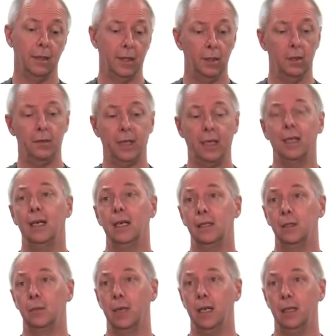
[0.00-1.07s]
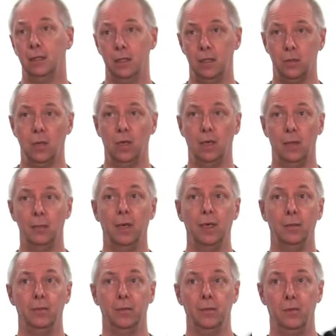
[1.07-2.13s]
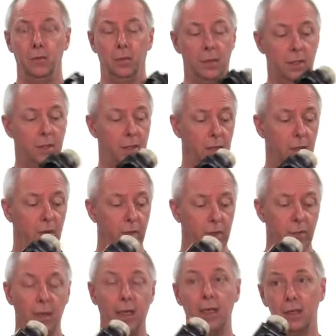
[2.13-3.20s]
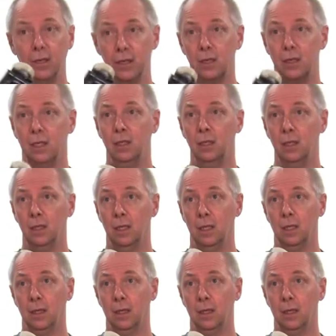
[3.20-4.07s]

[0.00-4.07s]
not that hard to make. This one I made for myself. It's made out of steel.